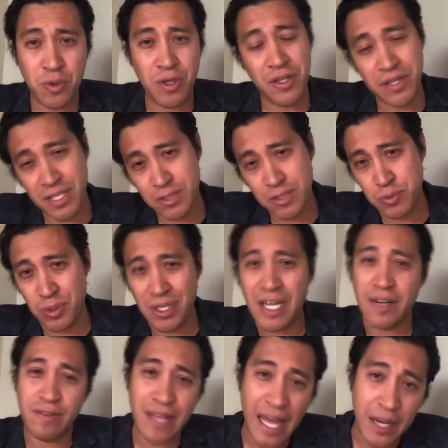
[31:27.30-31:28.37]
one of the things was we were
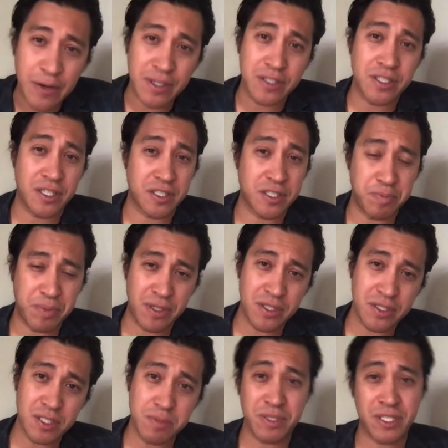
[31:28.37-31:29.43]
kind of laddering into
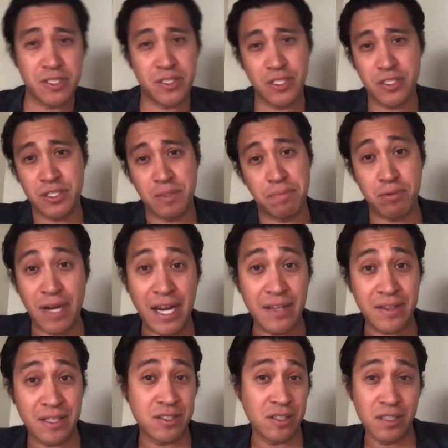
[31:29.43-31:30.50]
experiences because this is a
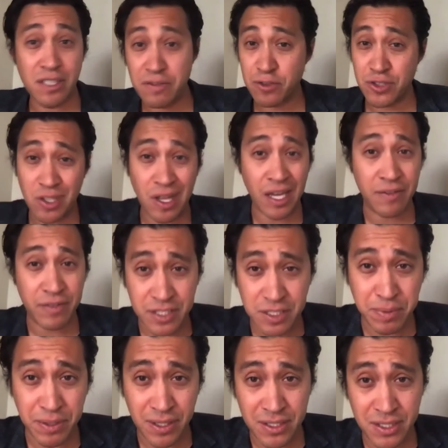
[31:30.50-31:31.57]
brand that delivers a lot of
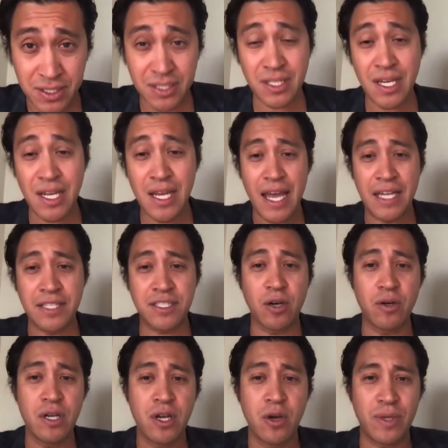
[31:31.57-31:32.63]
experiences. And
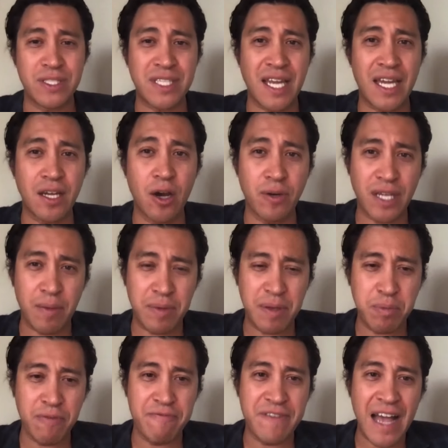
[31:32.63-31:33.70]
so we said, okay,
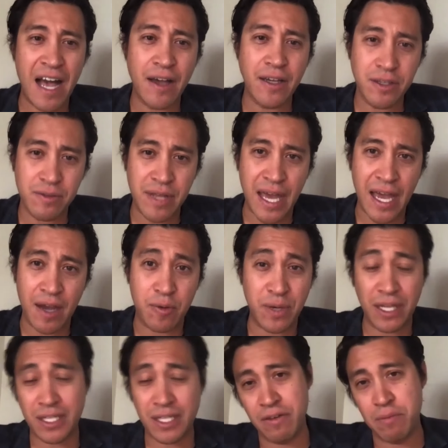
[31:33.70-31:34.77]
people value that. We
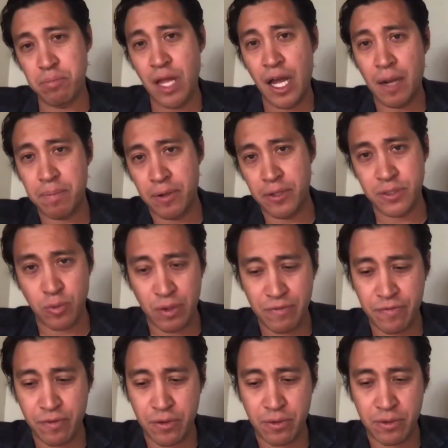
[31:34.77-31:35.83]
had kind of a blog post that went
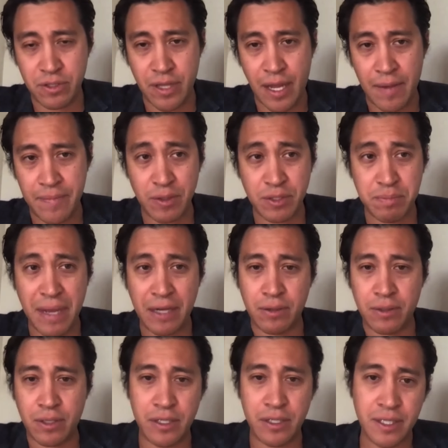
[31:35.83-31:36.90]
further into that. That was
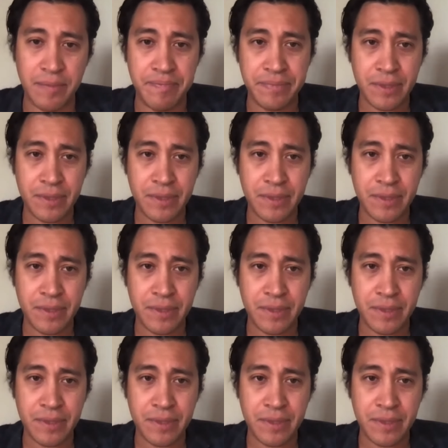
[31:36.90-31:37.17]
macro content.